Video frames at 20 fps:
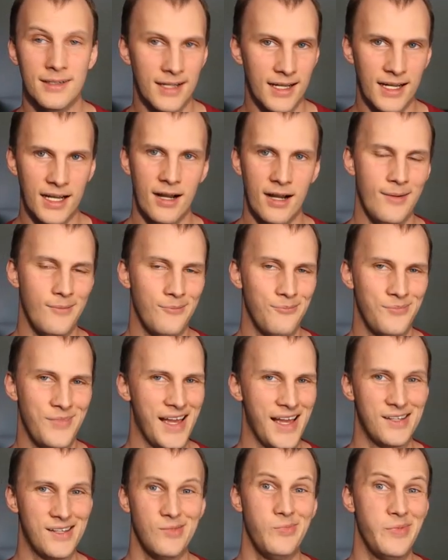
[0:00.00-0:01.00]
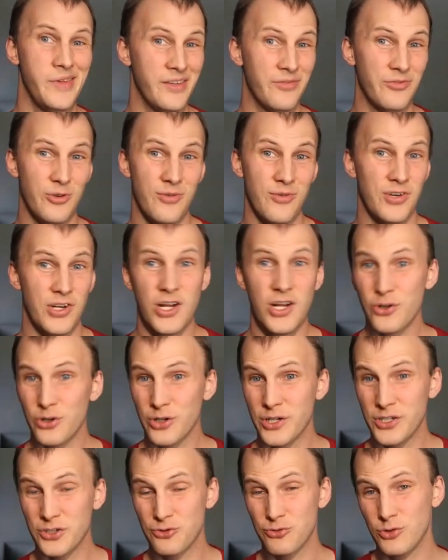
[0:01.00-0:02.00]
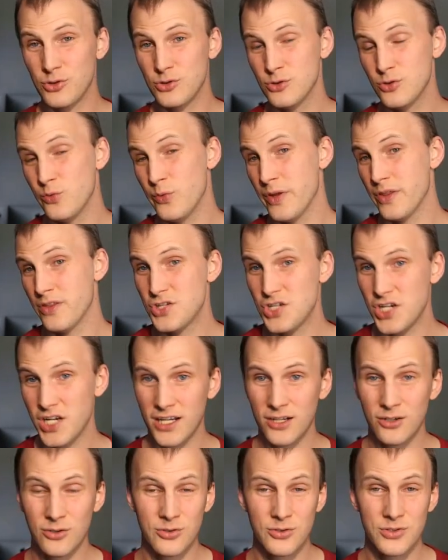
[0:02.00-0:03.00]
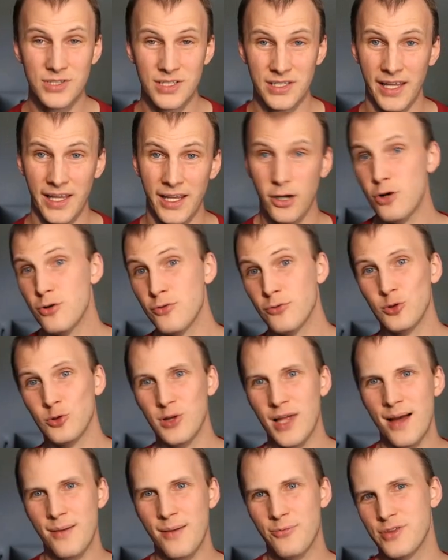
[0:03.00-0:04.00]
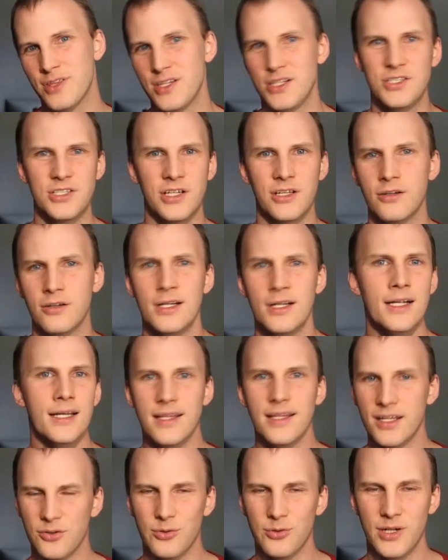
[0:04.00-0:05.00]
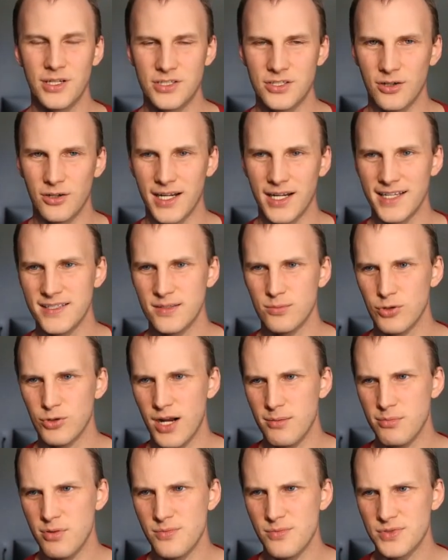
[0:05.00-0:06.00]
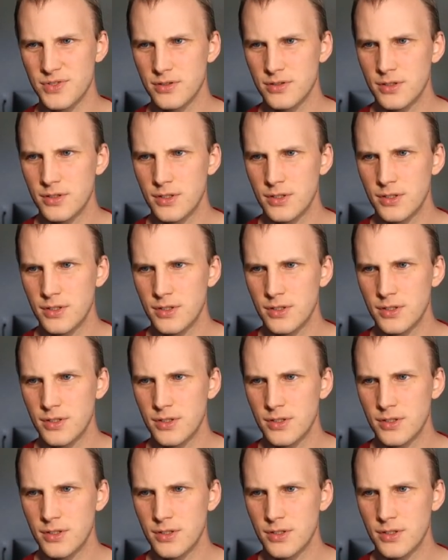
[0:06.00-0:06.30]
Um, that could be if you have another controller with channels and they overlap with each other, that creates all kinds of problems.